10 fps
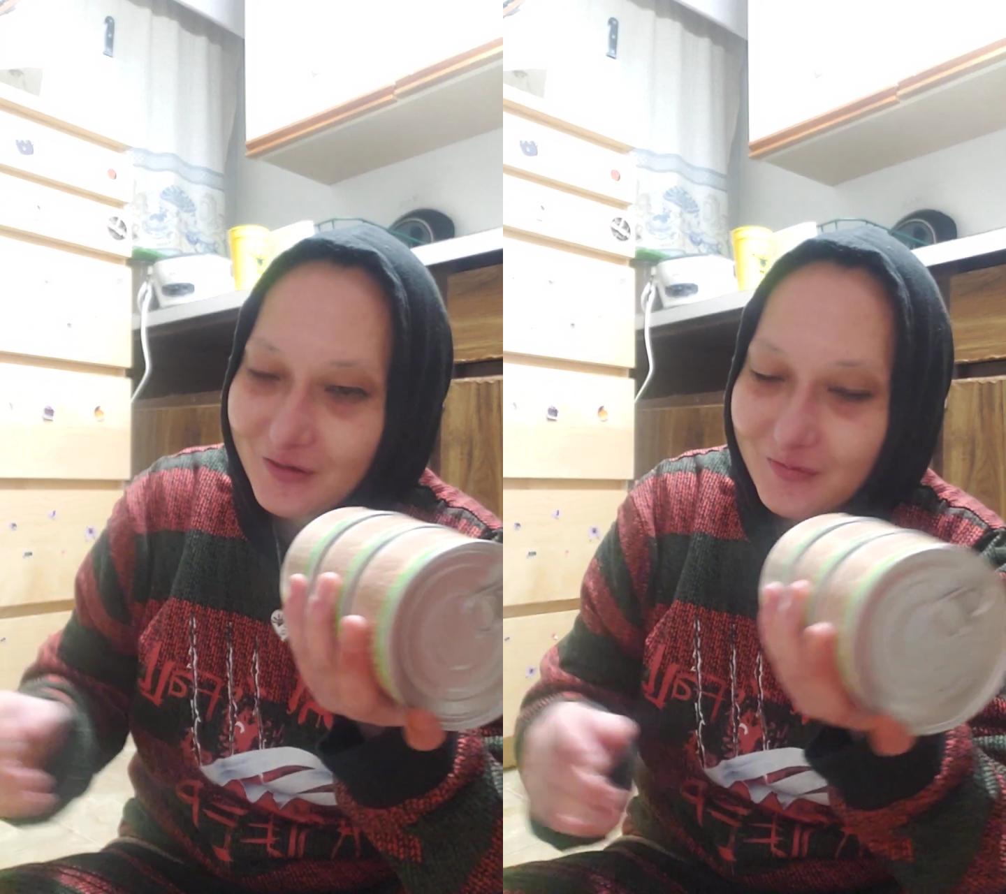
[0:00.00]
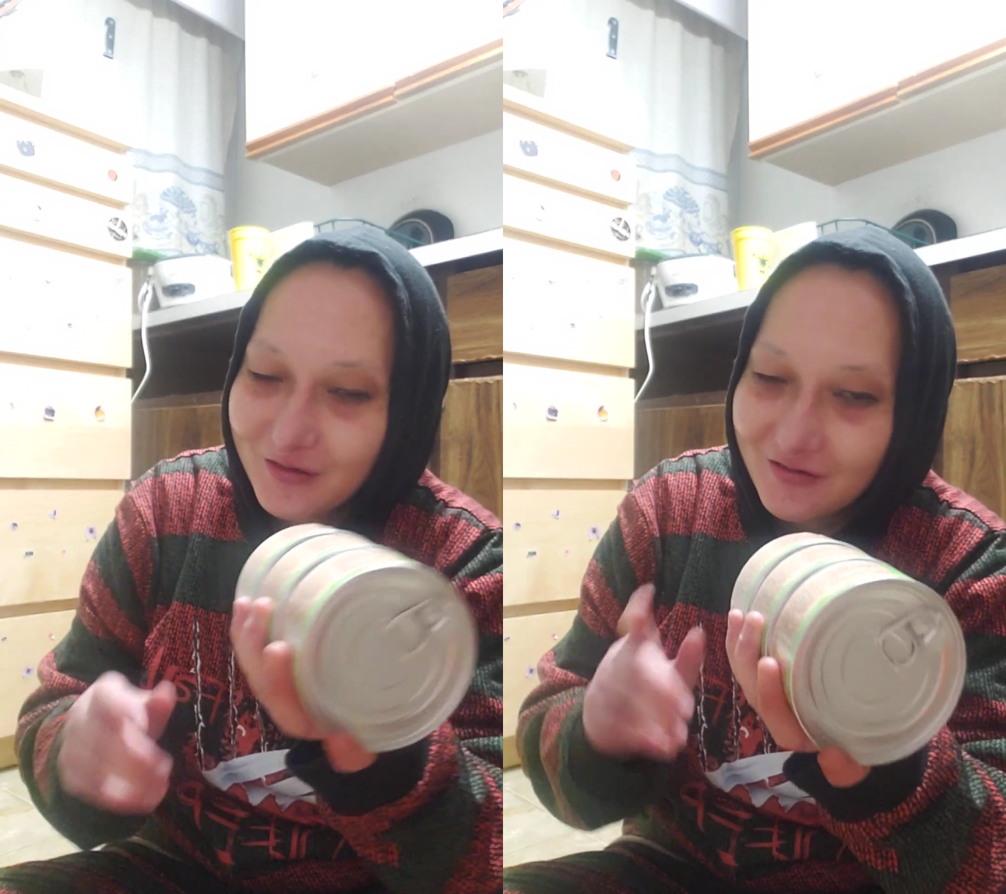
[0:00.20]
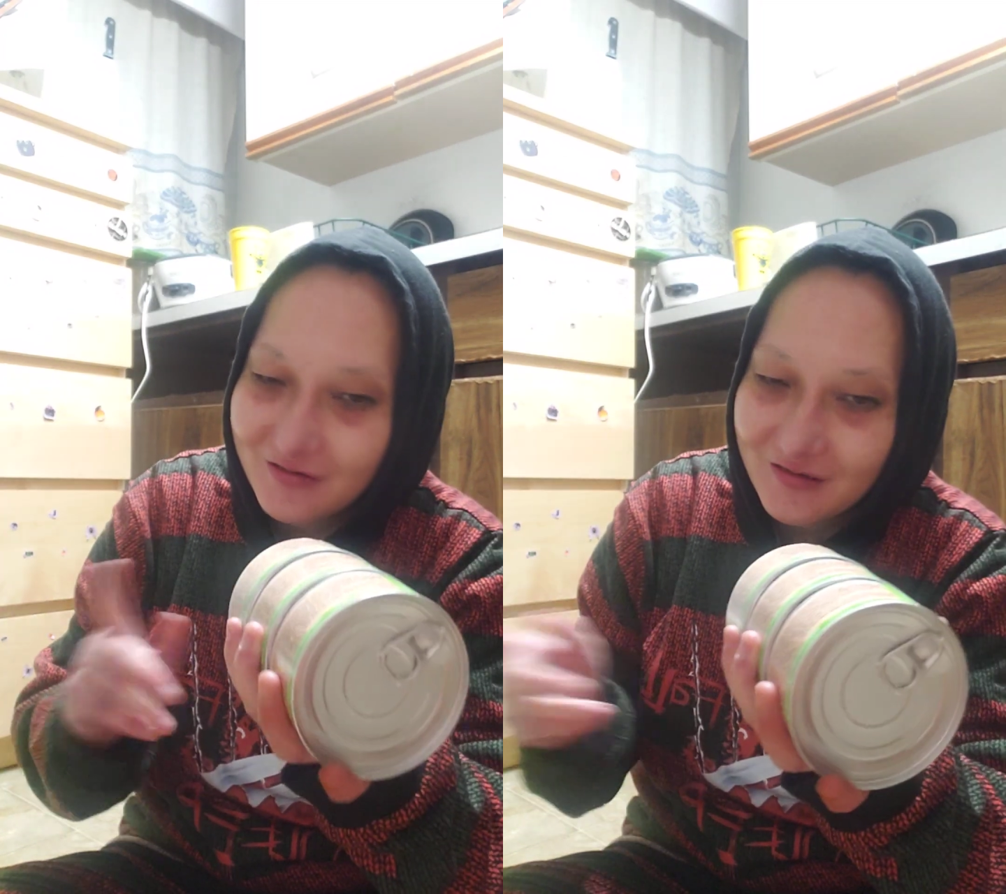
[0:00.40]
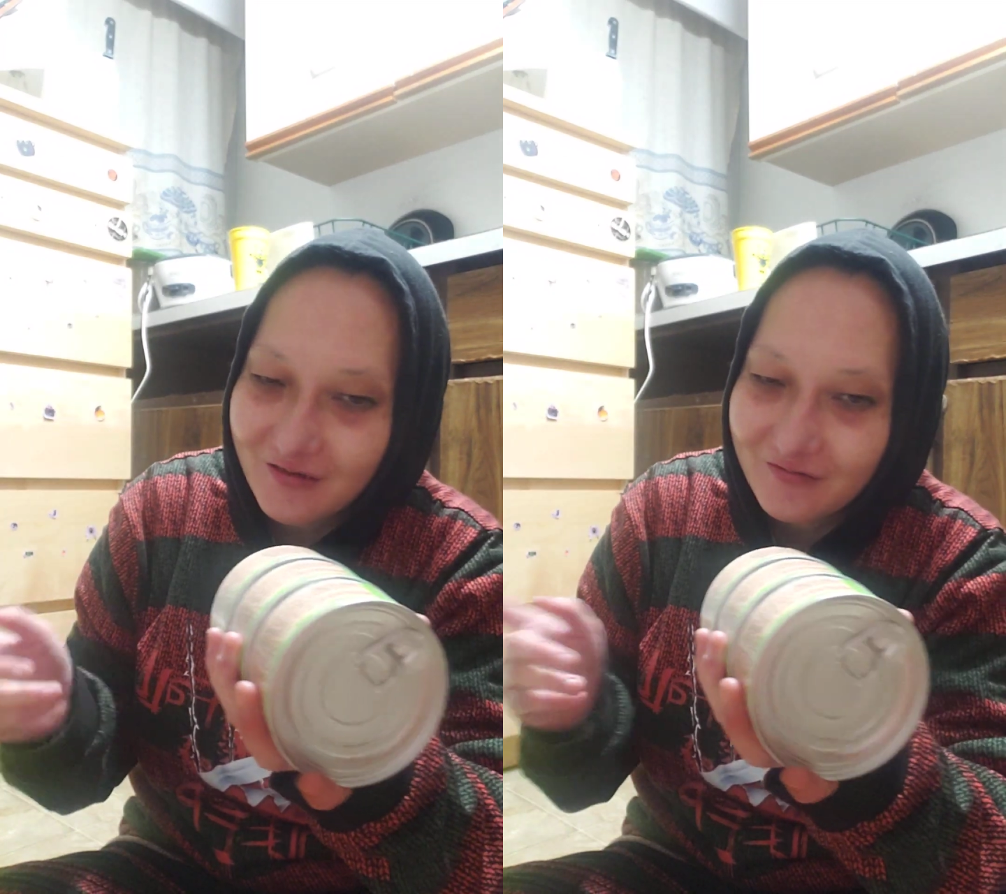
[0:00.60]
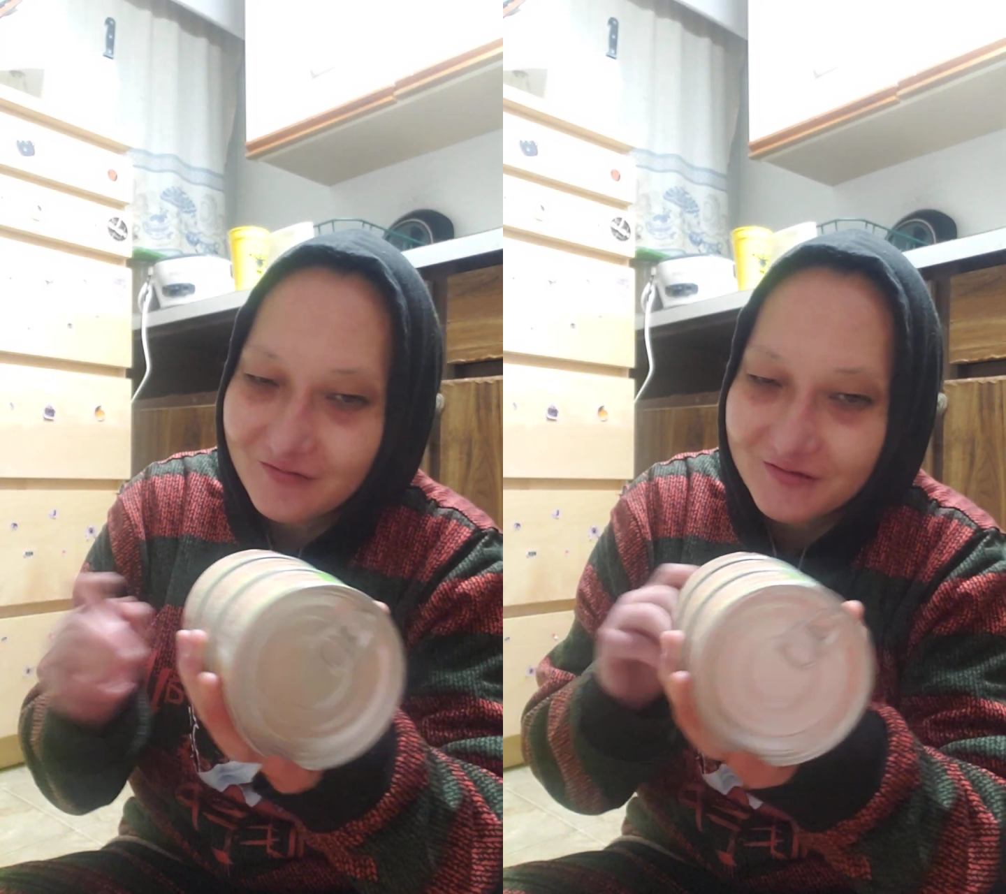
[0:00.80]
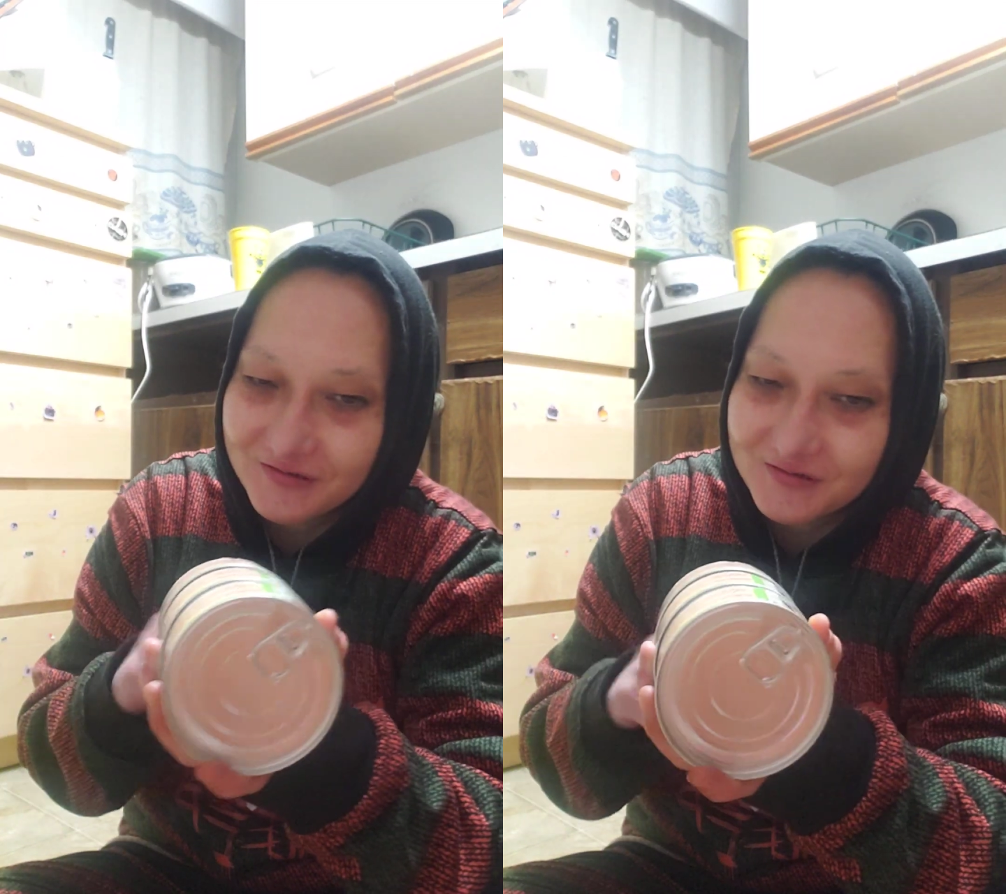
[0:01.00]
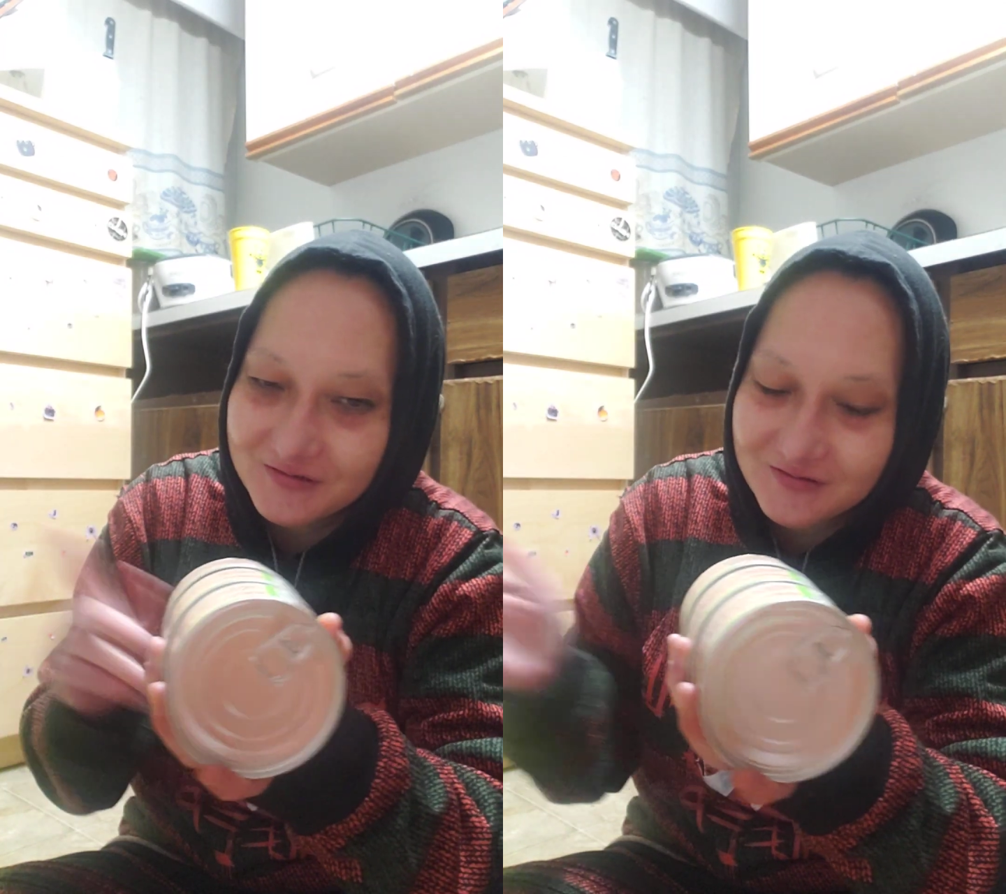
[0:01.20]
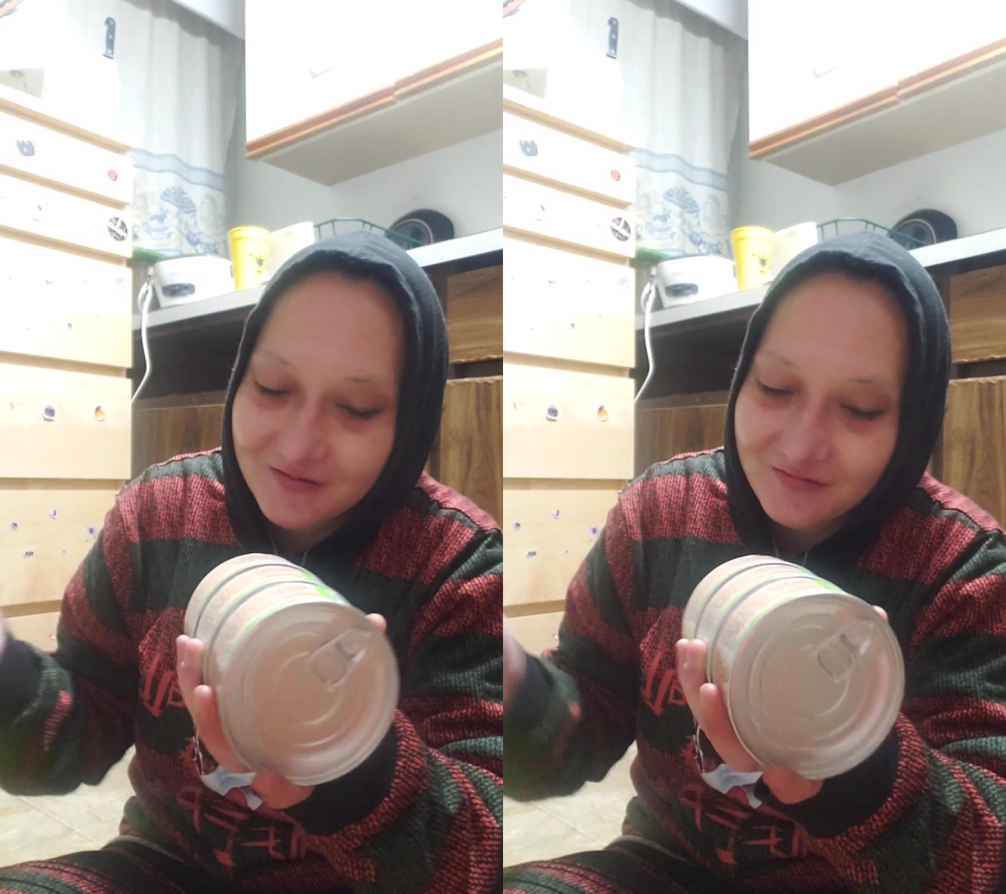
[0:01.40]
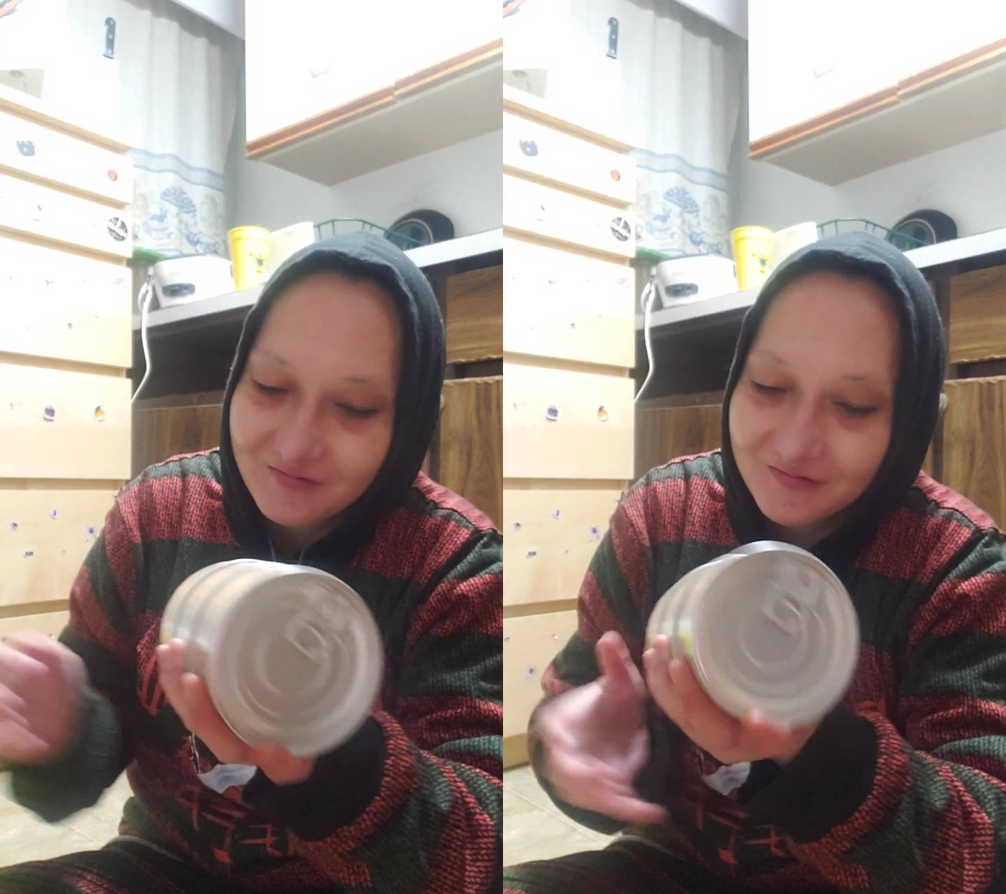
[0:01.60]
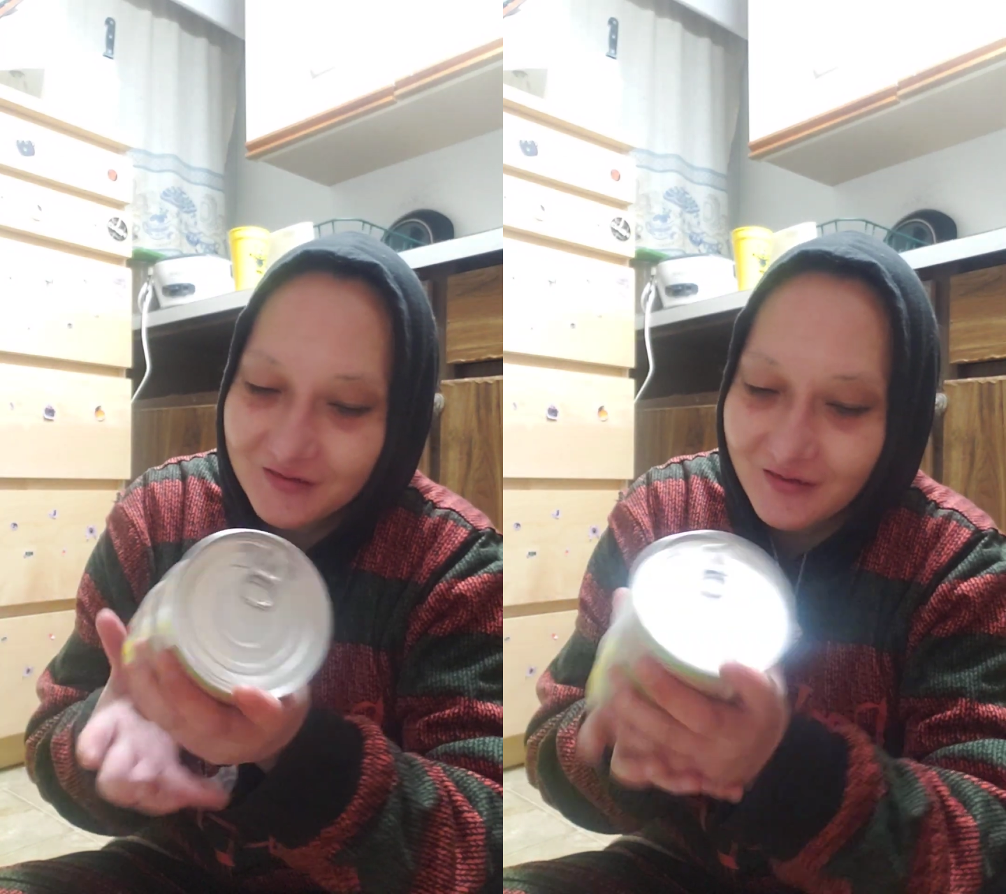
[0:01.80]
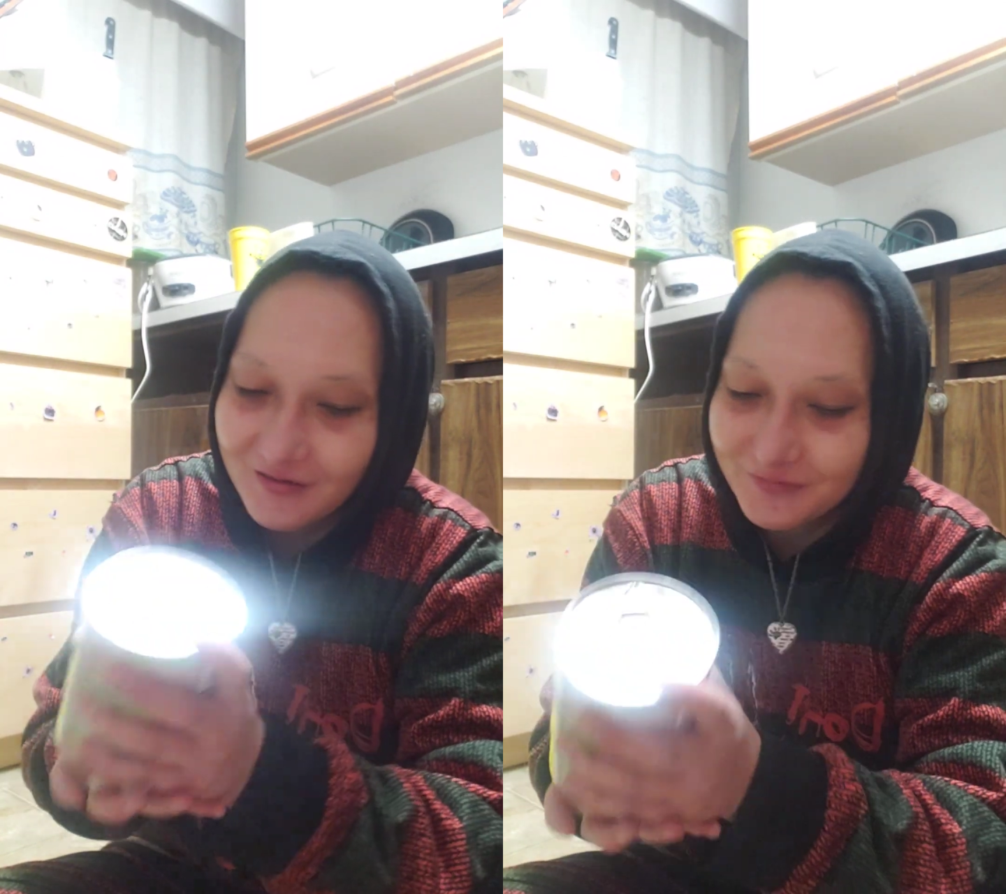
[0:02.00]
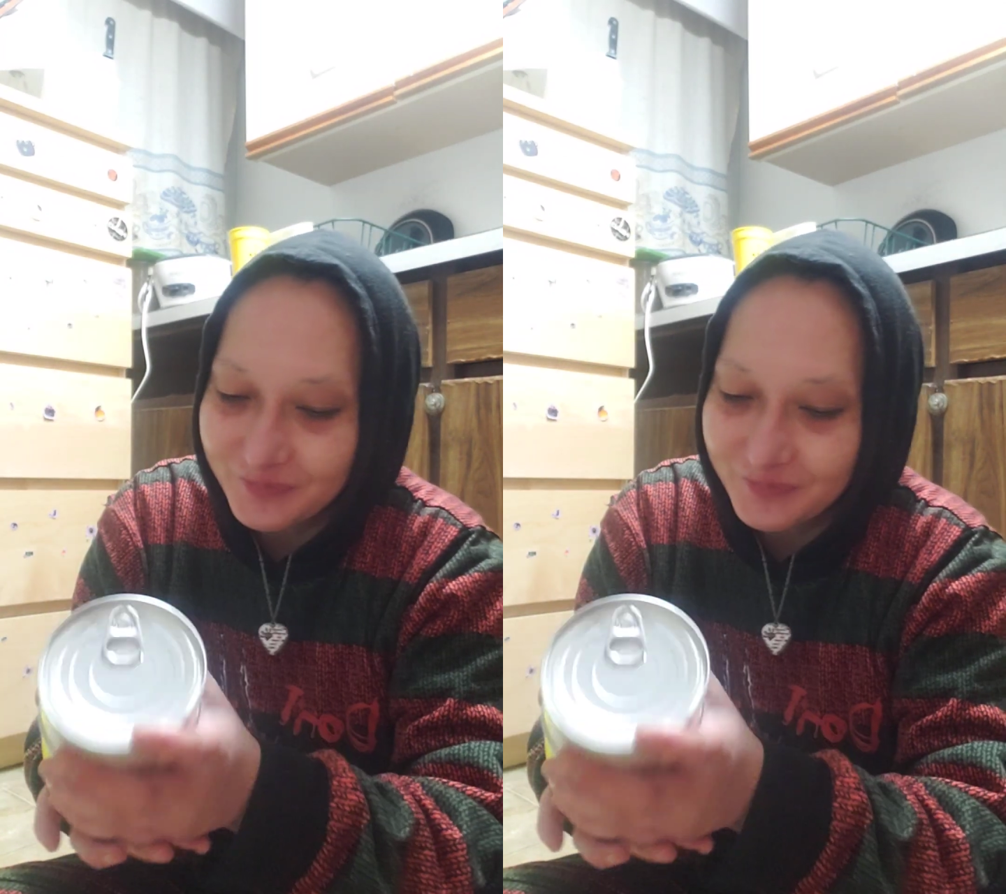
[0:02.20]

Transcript: I'm like, oh yeah, of course, no, yeah.